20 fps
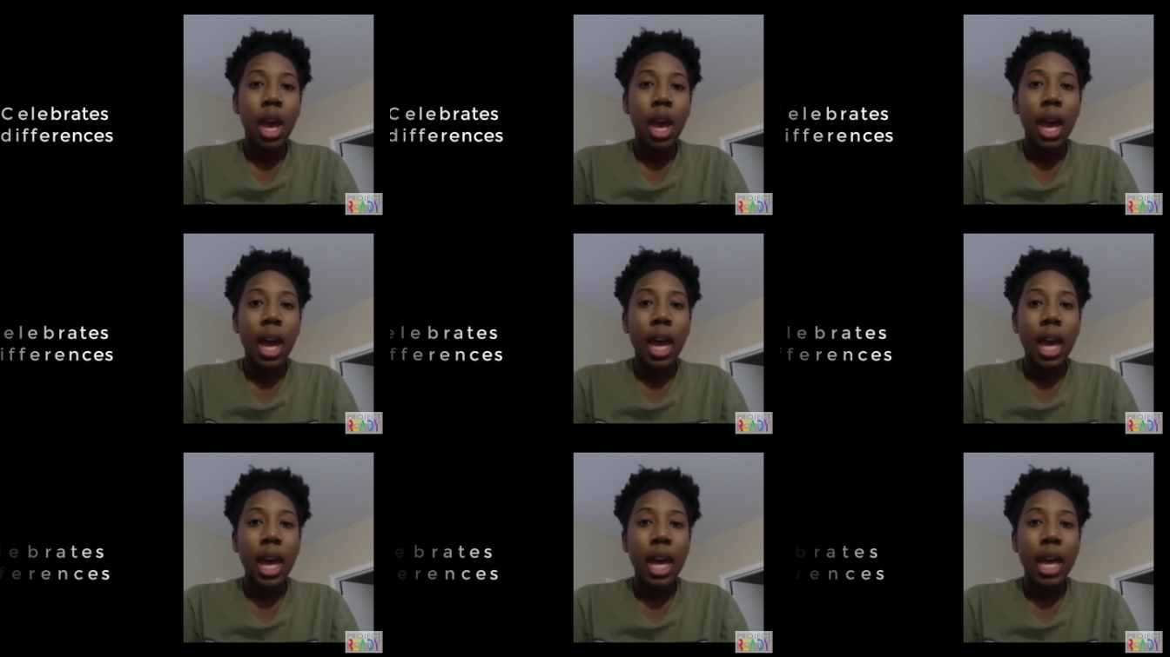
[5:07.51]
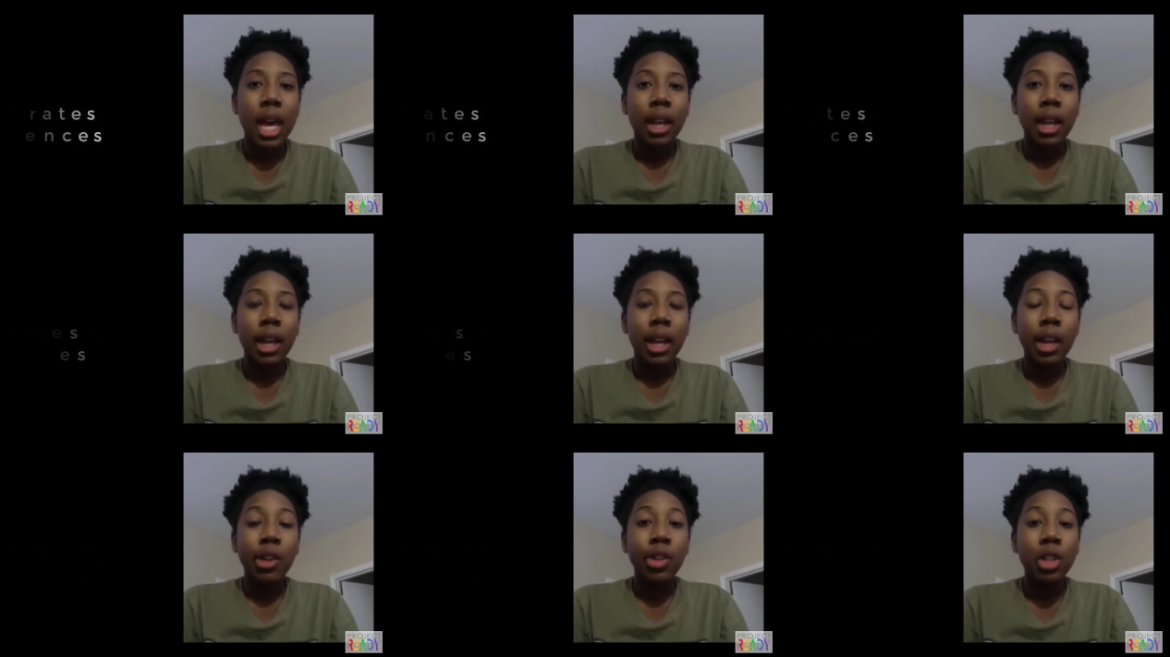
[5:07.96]
And
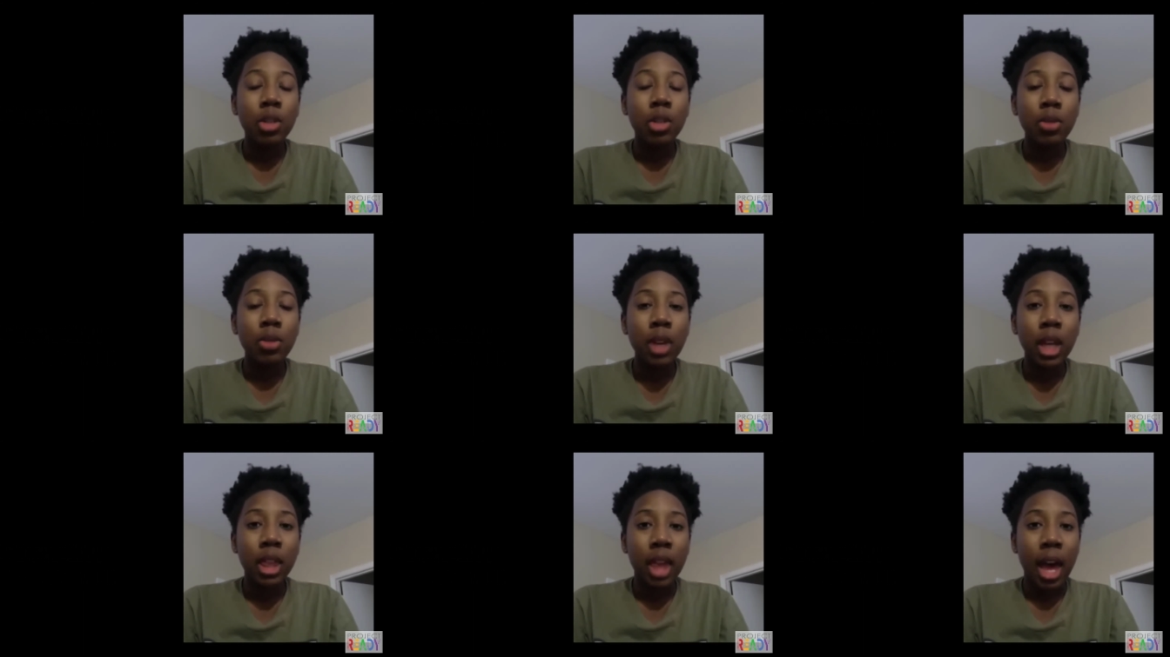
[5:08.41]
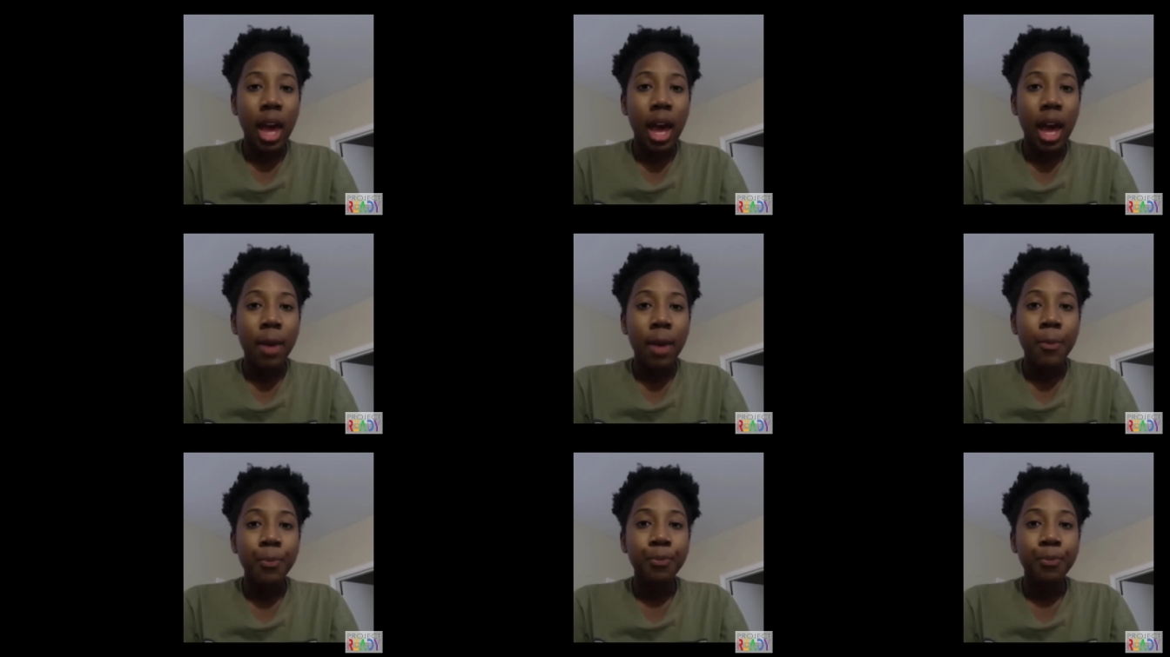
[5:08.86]
in doing
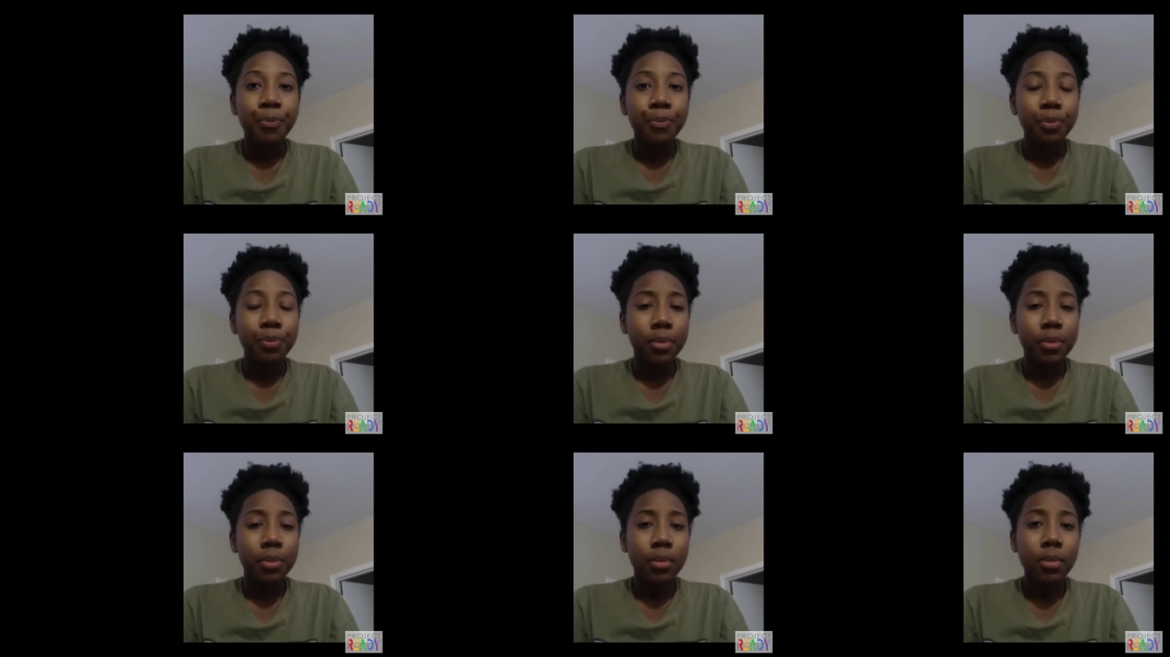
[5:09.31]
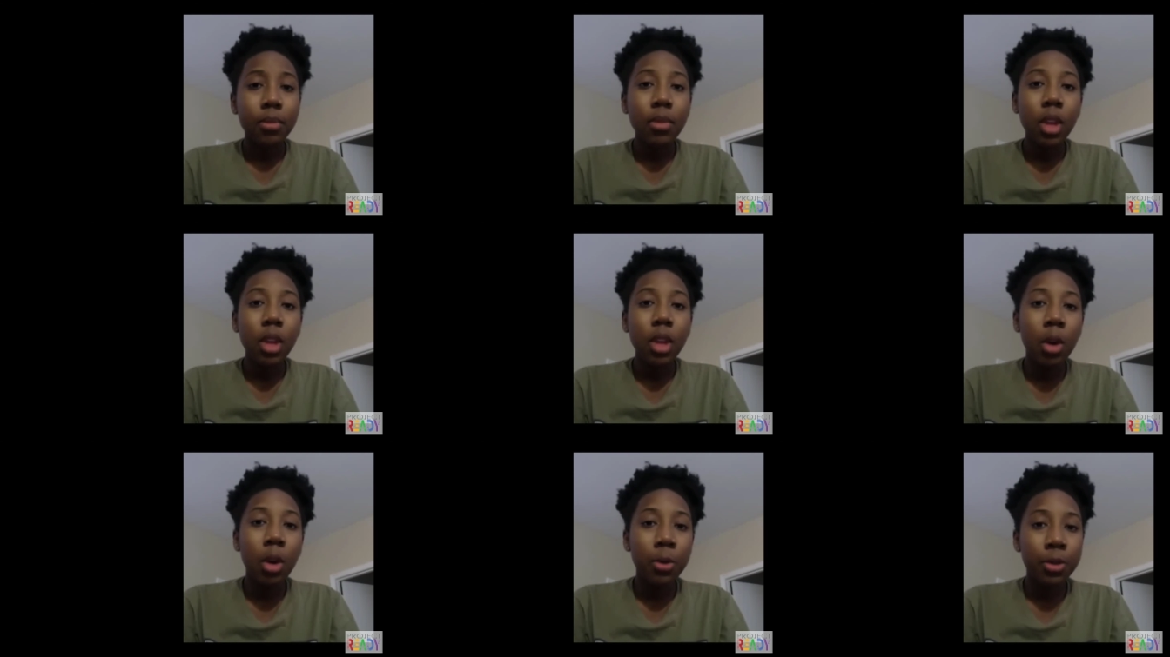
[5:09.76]
that,
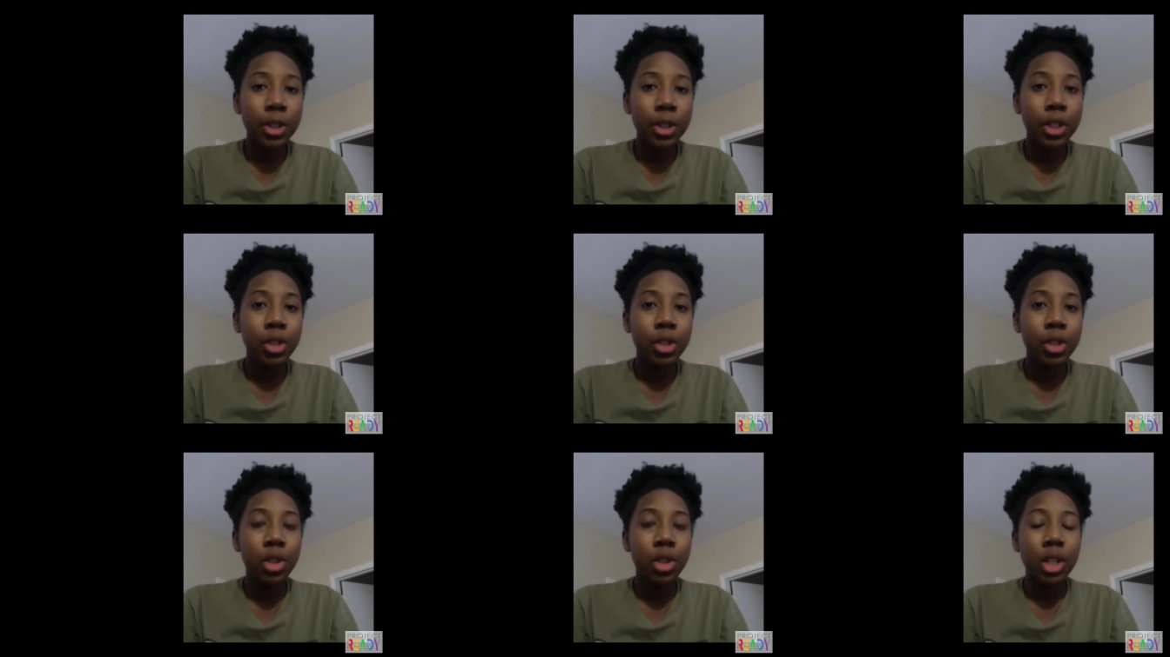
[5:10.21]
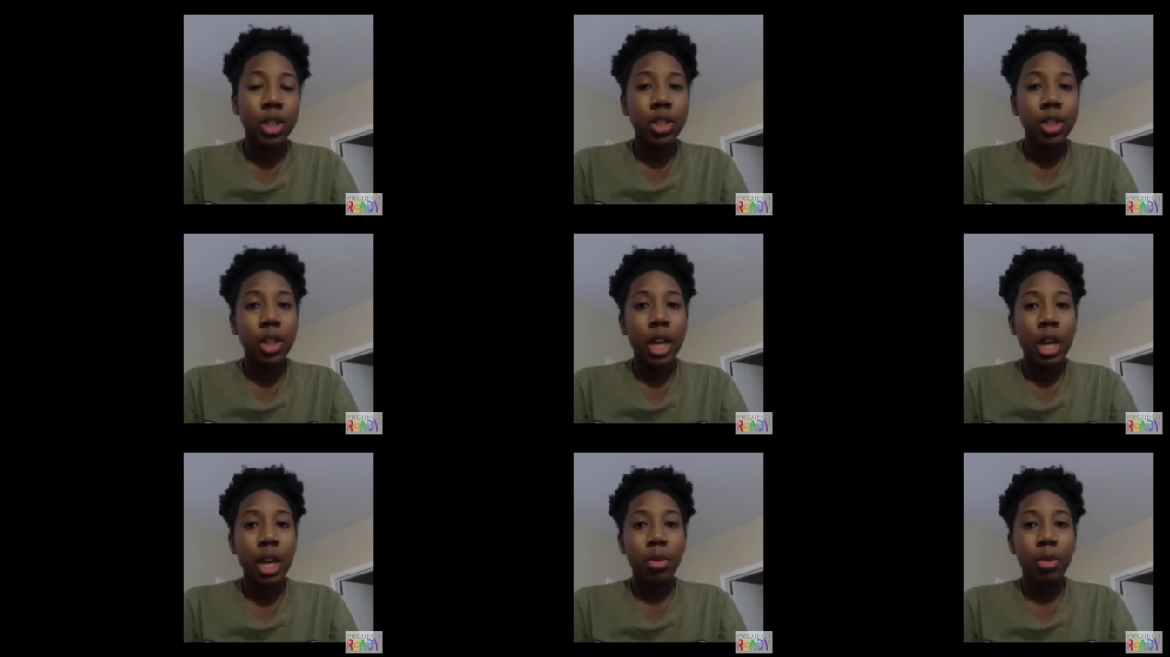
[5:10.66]
hopefully students are
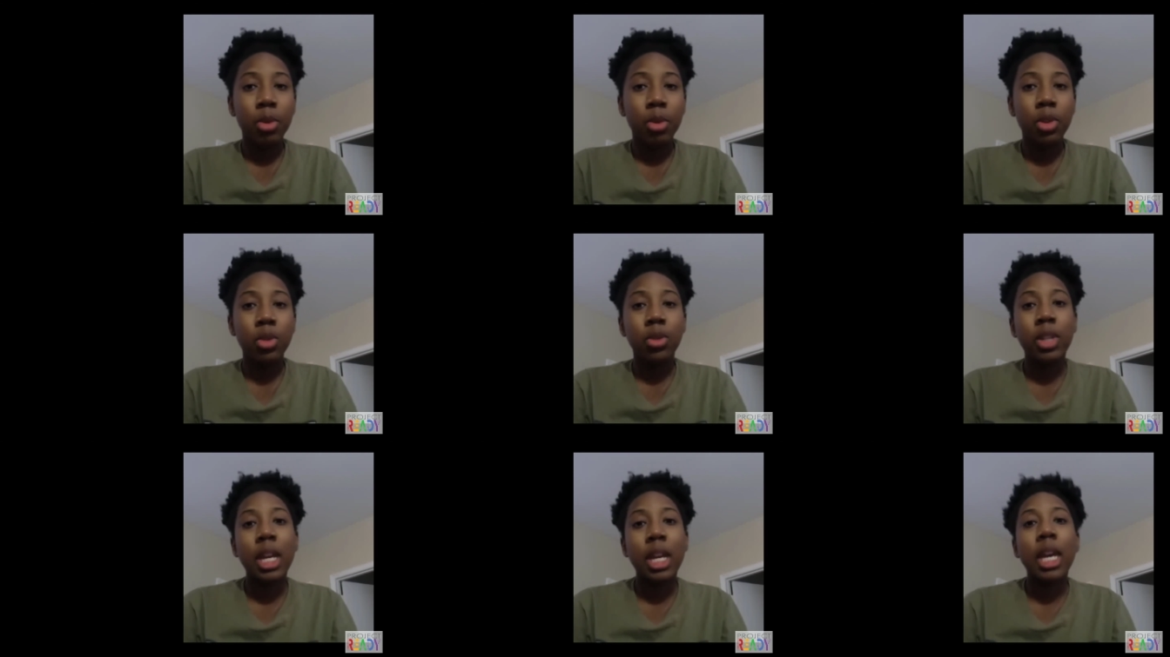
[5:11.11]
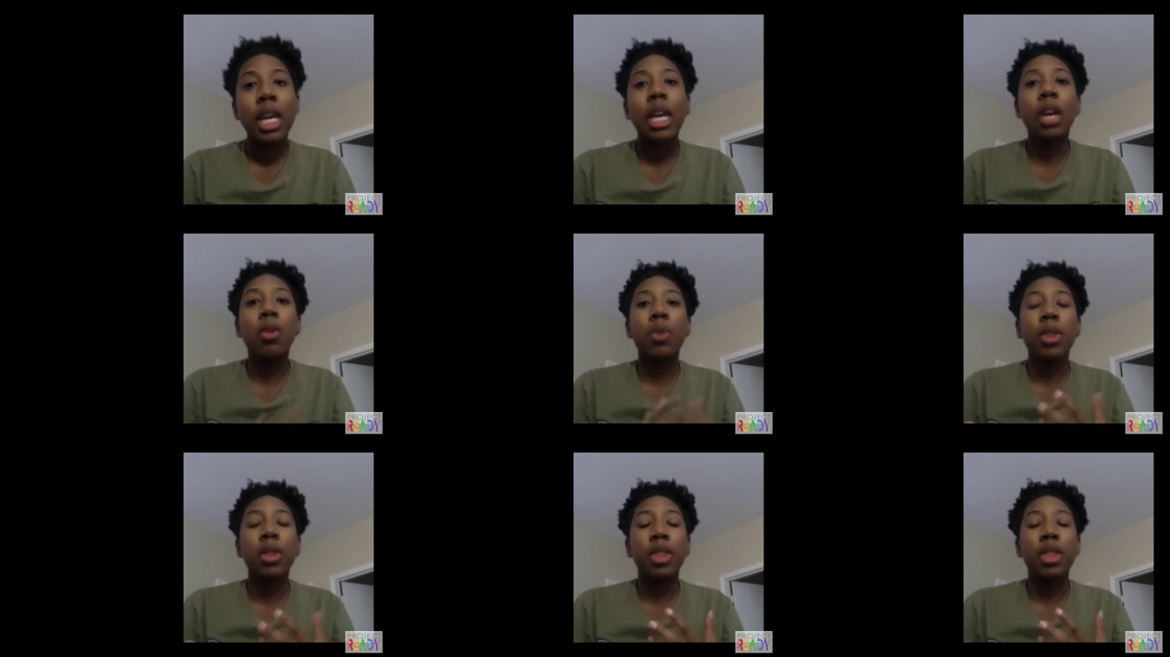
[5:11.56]
able to
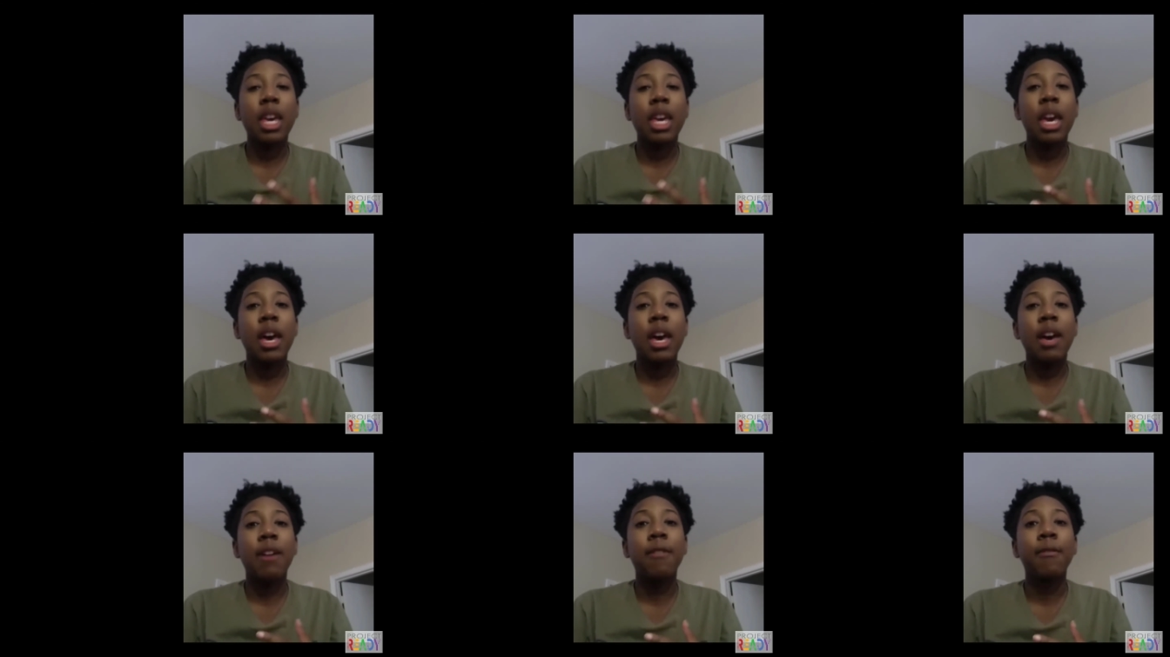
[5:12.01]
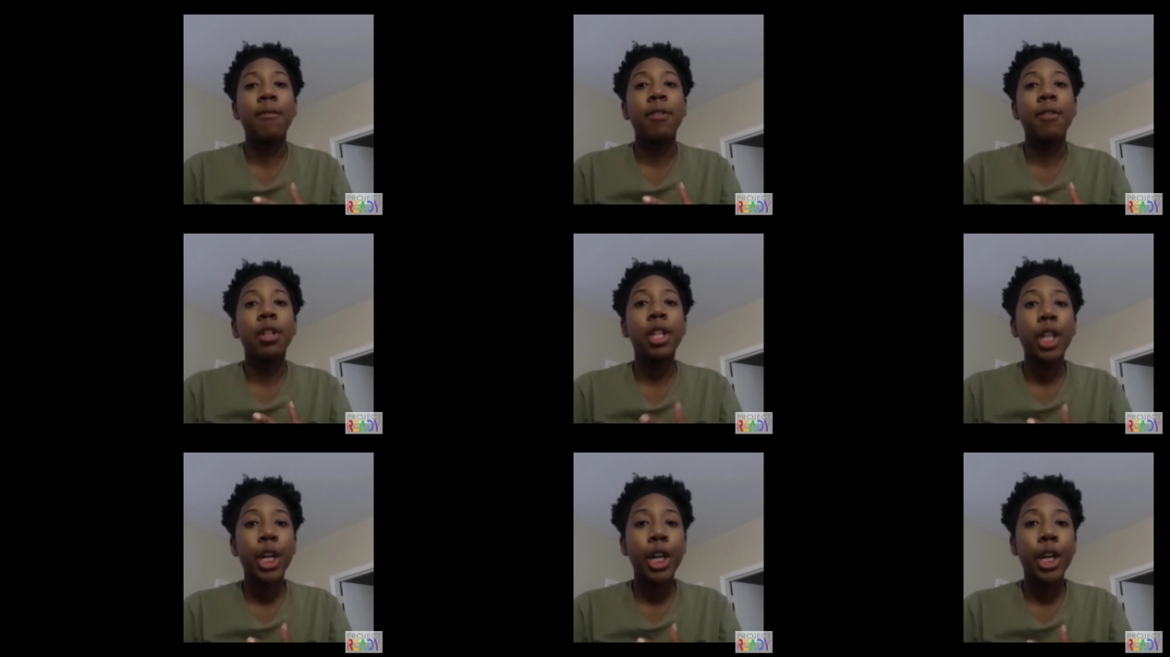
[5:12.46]
take what they have
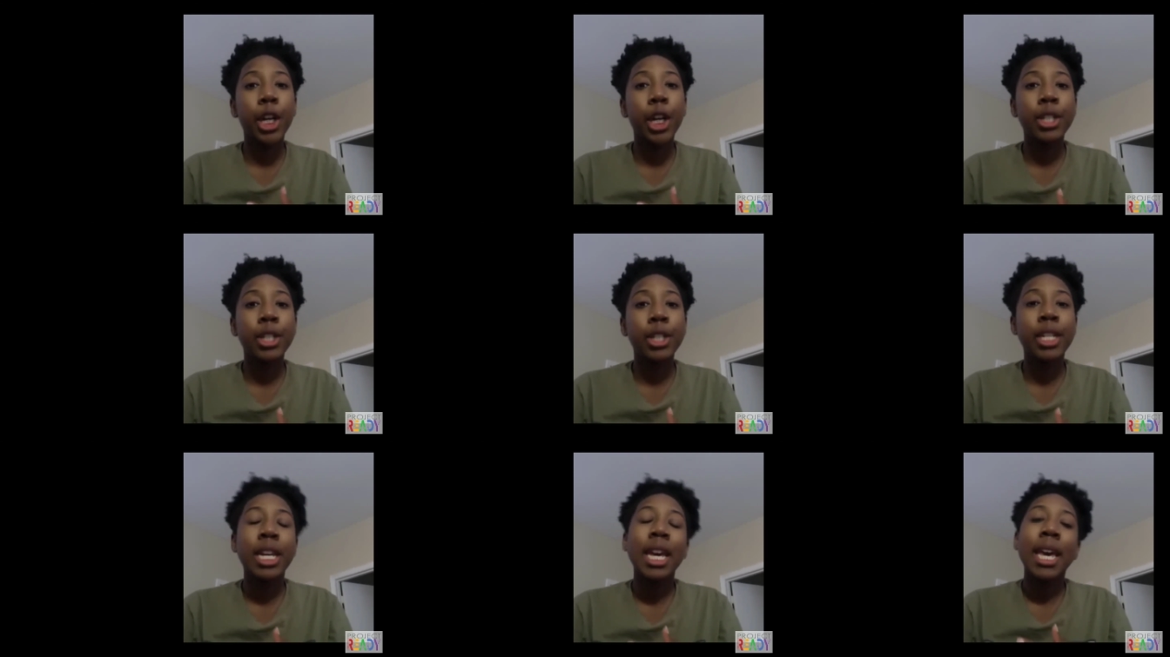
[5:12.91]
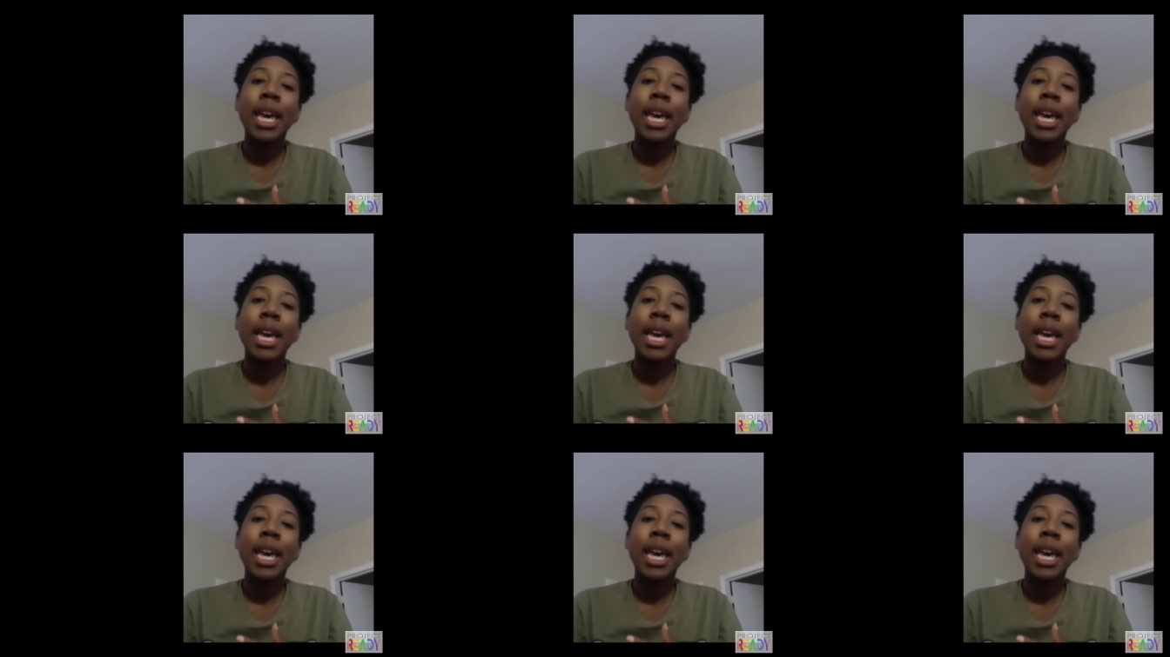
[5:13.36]
learned